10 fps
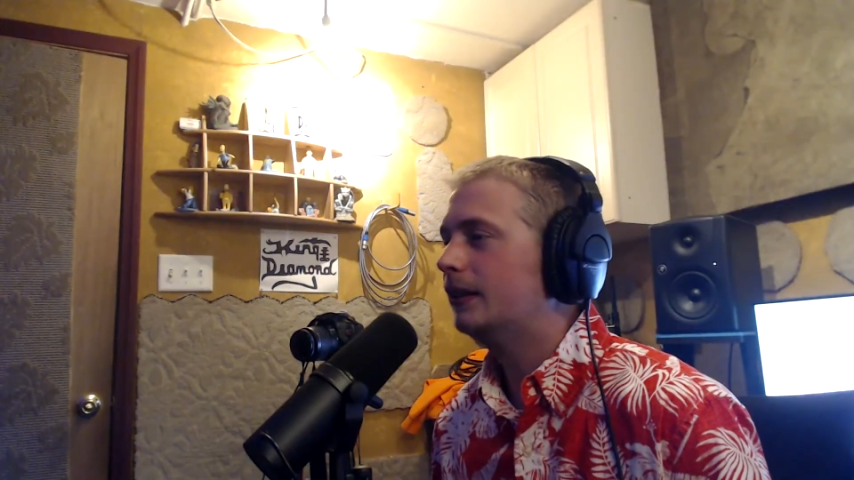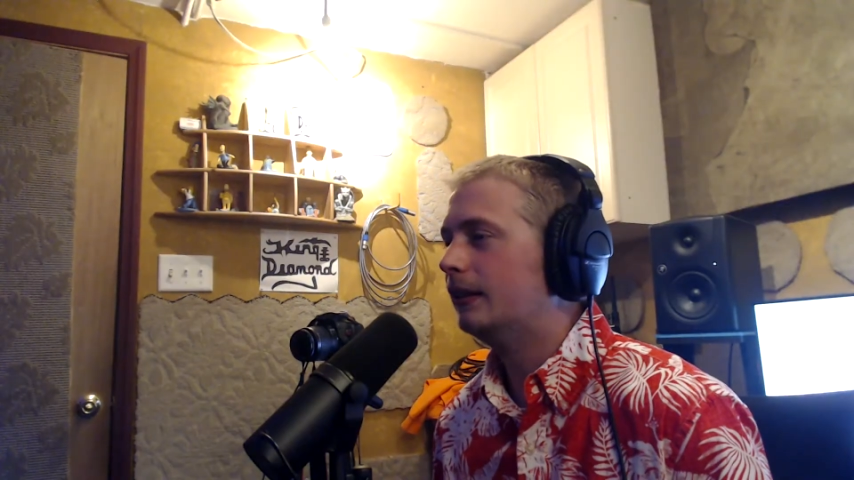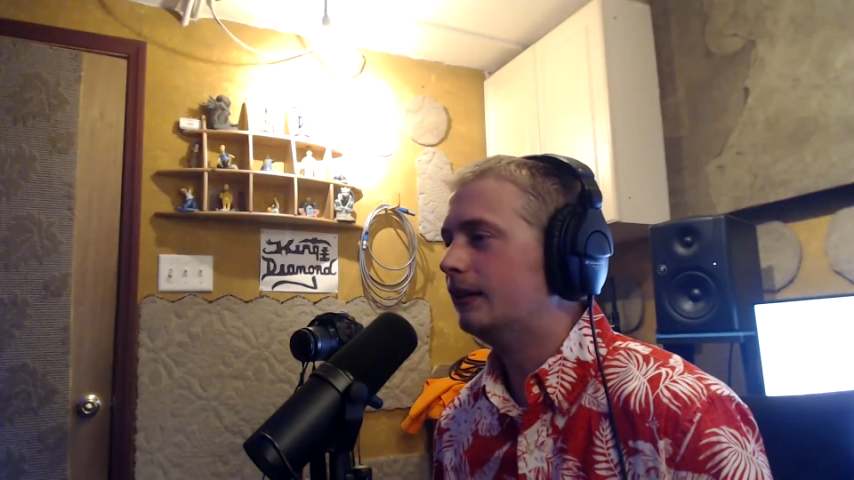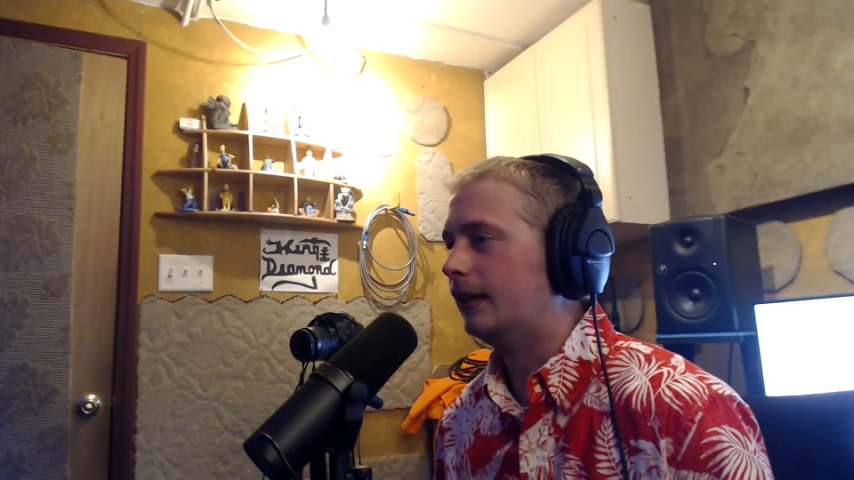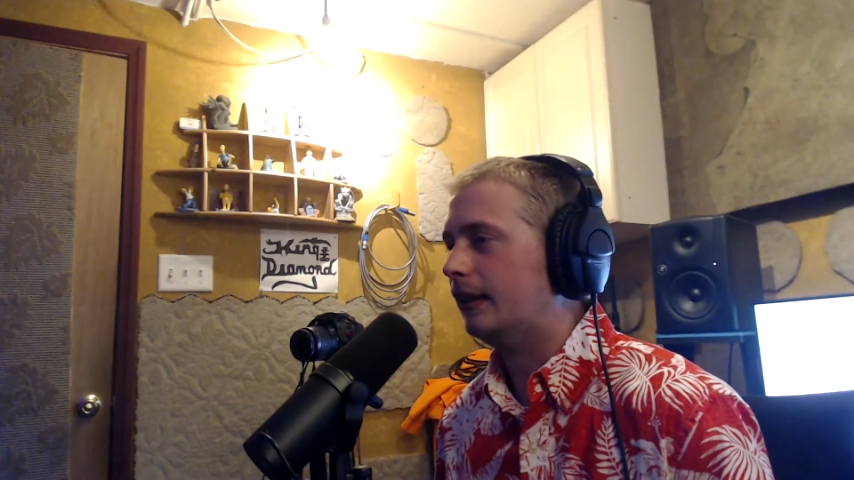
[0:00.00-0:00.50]

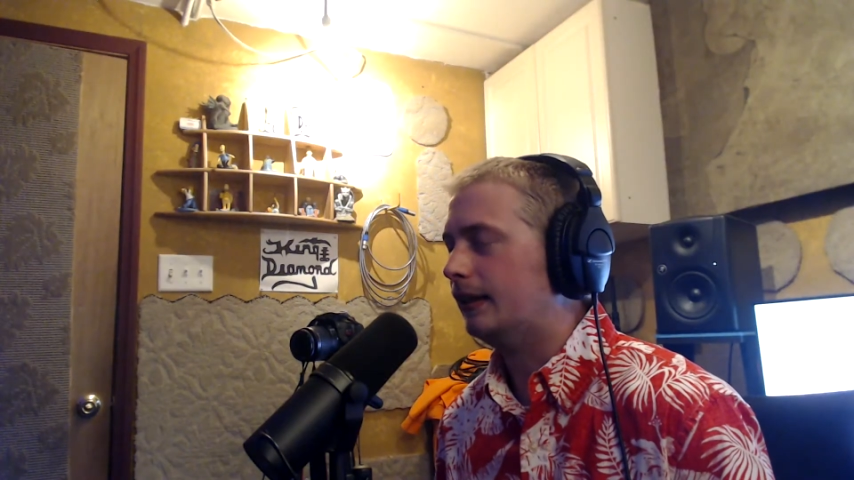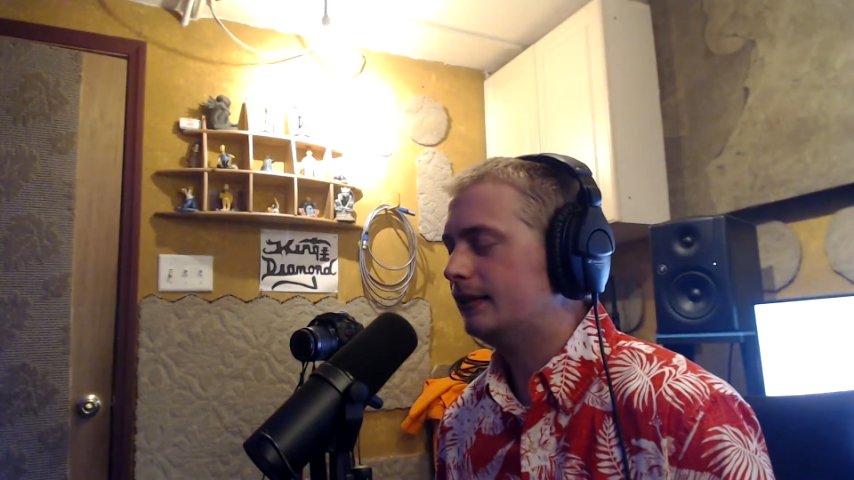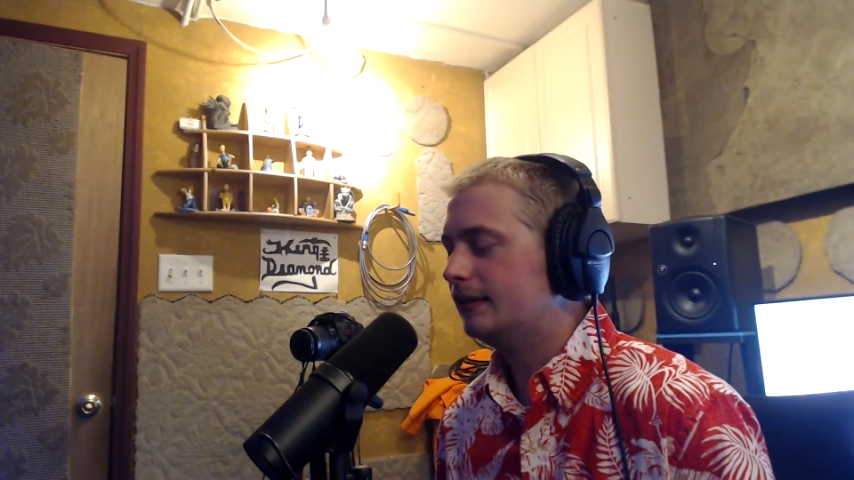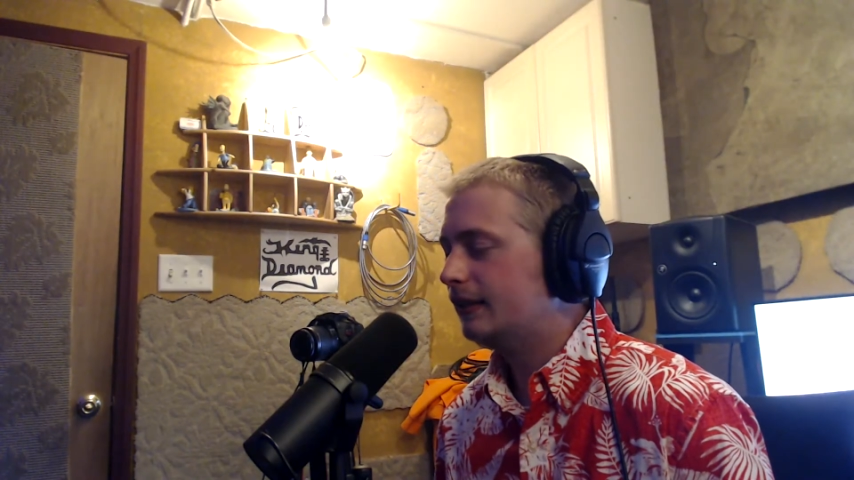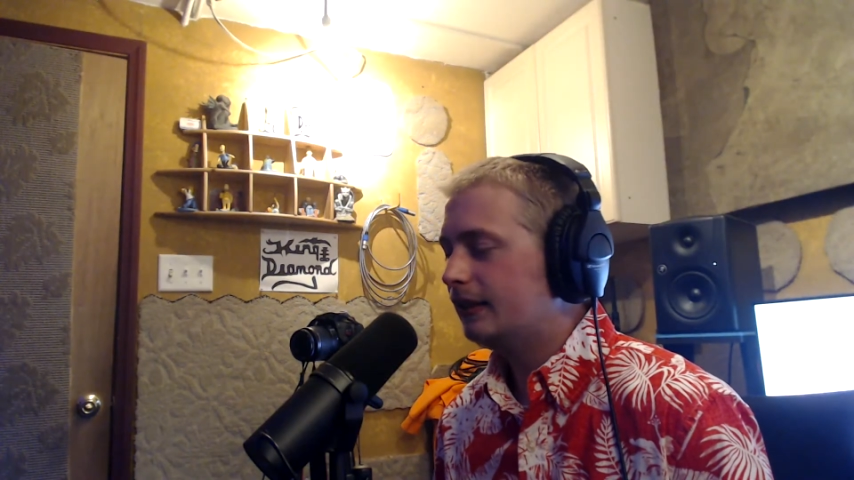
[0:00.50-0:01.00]
And
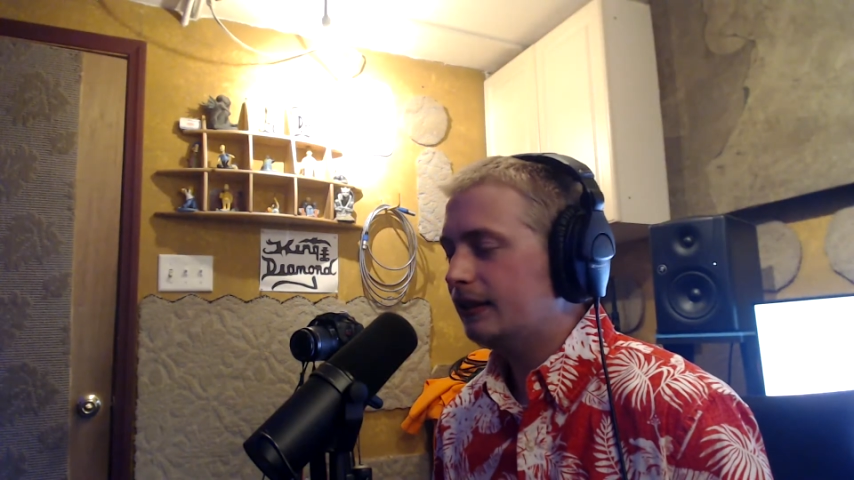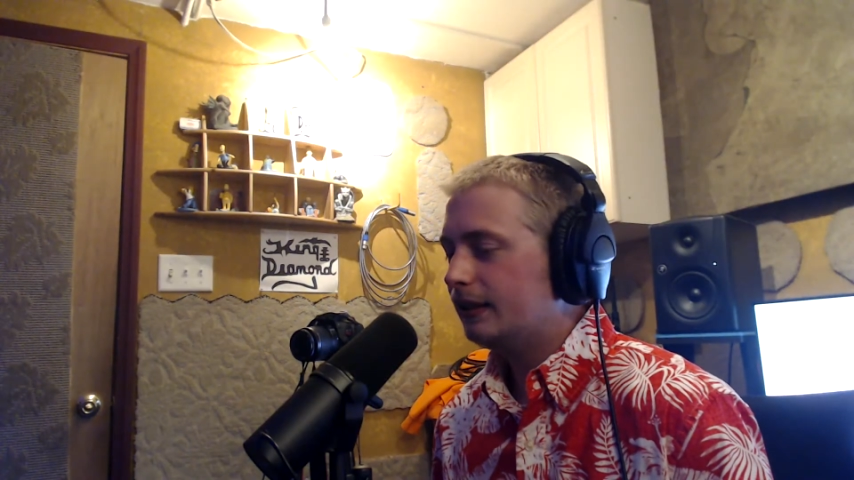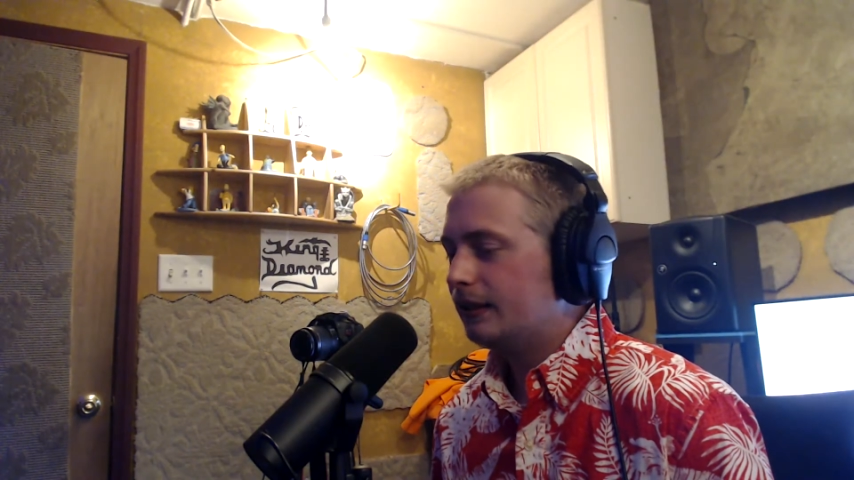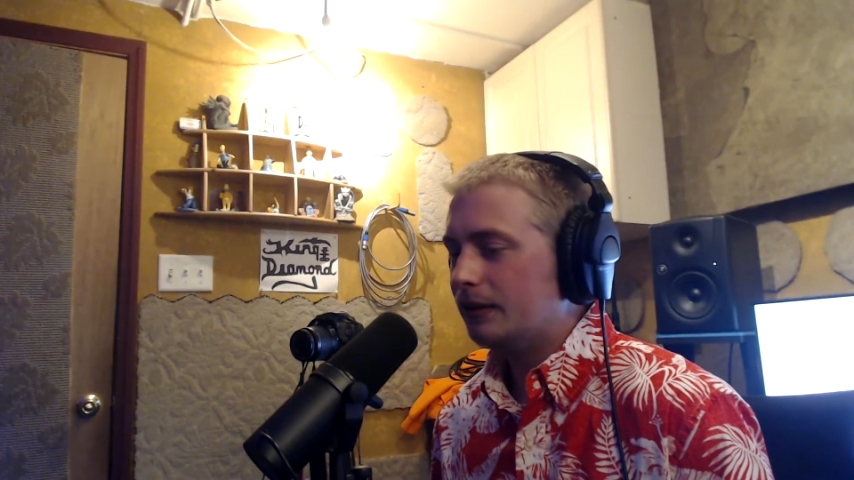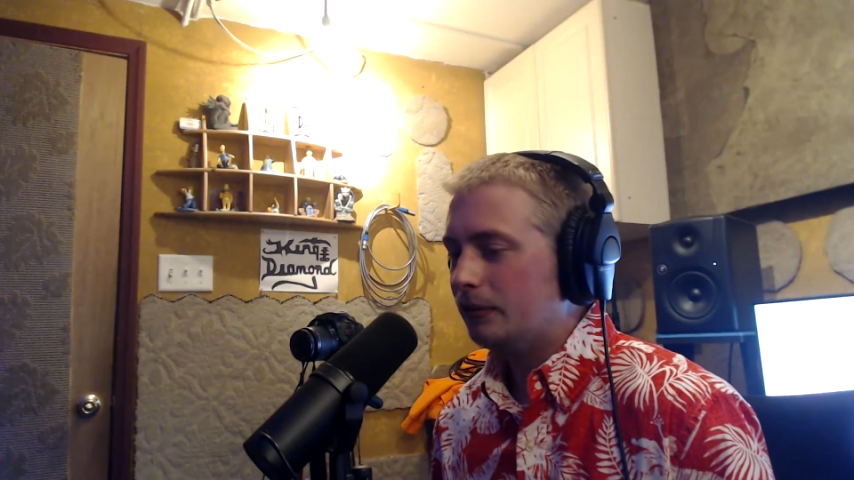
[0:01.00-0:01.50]

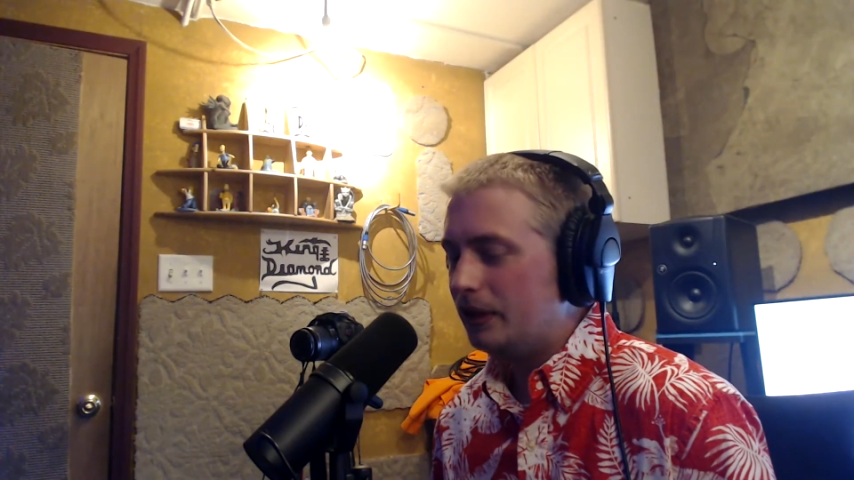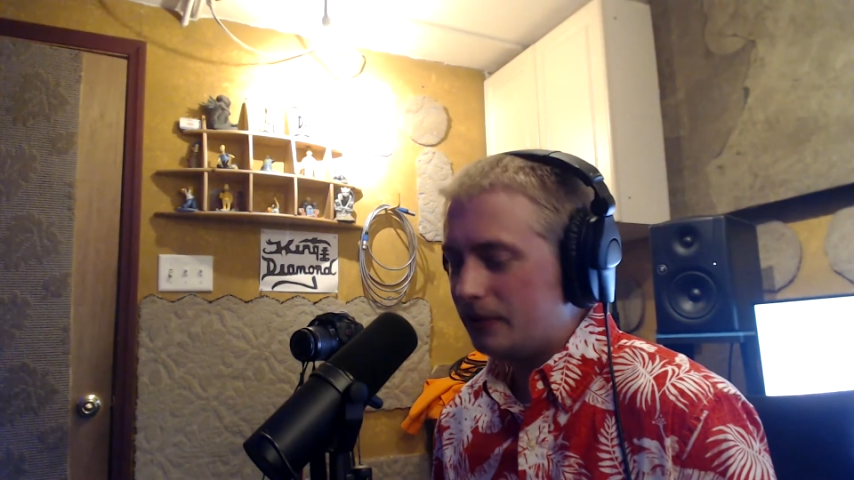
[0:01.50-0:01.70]
when